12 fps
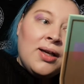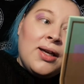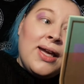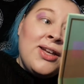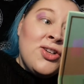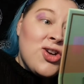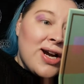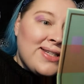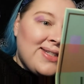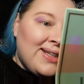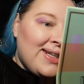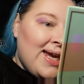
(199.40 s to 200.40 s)

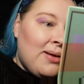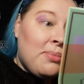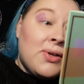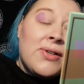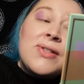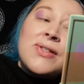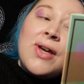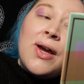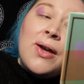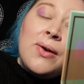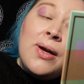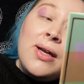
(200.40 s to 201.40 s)
interesting neighbours,
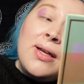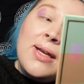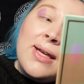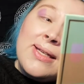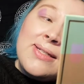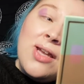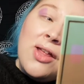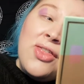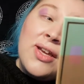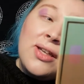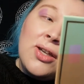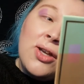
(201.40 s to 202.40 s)
so it's
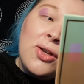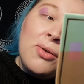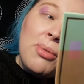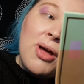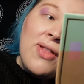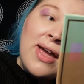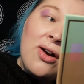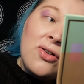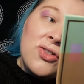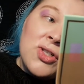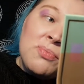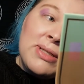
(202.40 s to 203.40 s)
nothing new, but they are
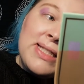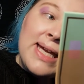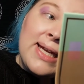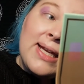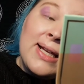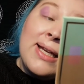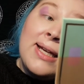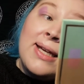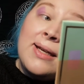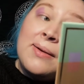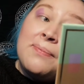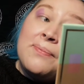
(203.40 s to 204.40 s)
just
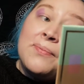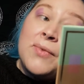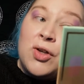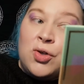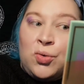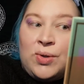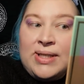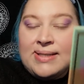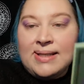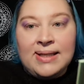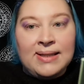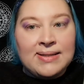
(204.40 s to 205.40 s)
particularly
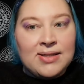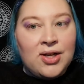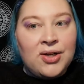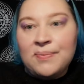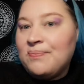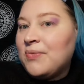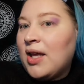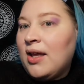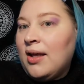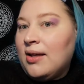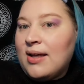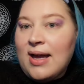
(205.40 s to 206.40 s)
noisy. So
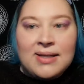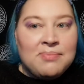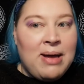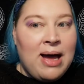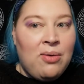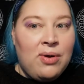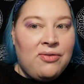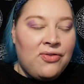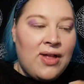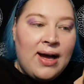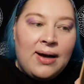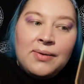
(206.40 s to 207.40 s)
yes, bear with
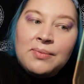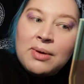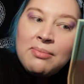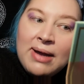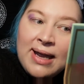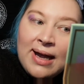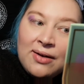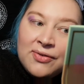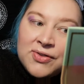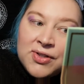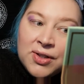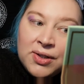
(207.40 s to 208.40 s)
that. We may have
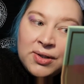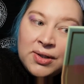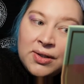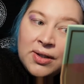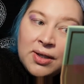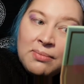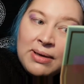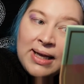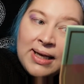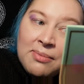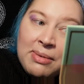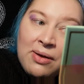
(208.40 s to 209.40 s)
to
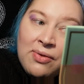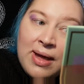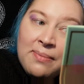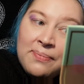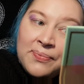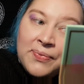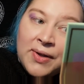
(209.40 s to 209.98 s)
complain about them